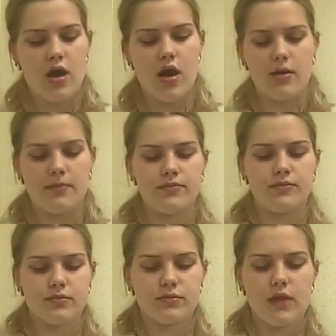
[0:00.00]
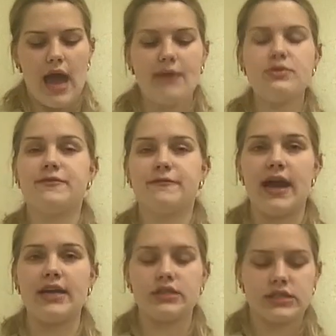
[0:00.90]
Um, I would
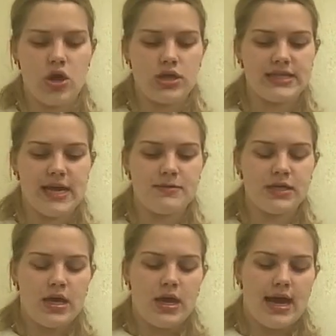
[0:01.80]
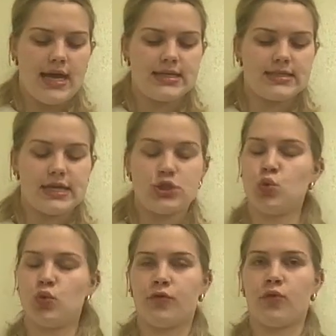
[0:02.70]
define this concept as a
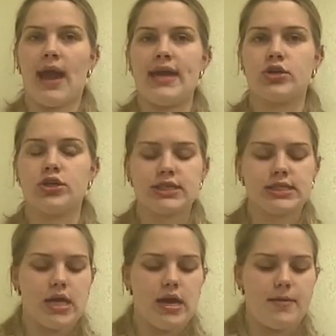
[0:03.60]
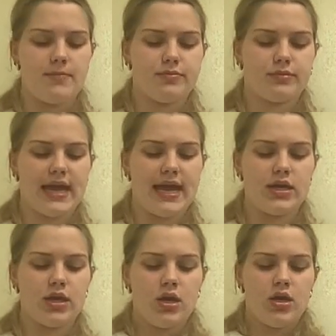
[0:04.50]
tool for writers
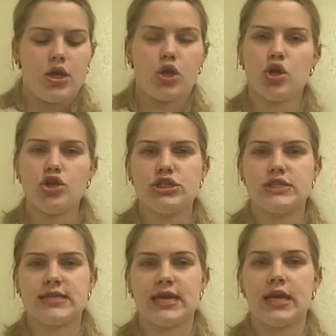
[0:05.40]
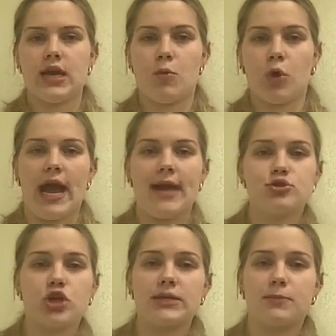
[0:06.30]
that encourages taking a more
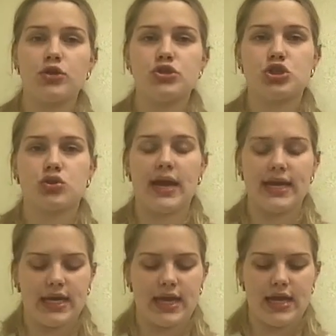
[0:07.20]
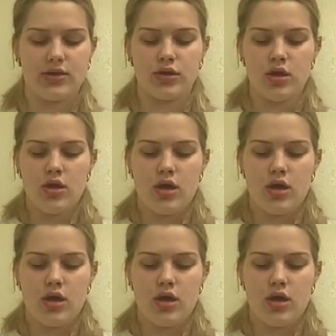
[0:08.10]
abstract approach to writing and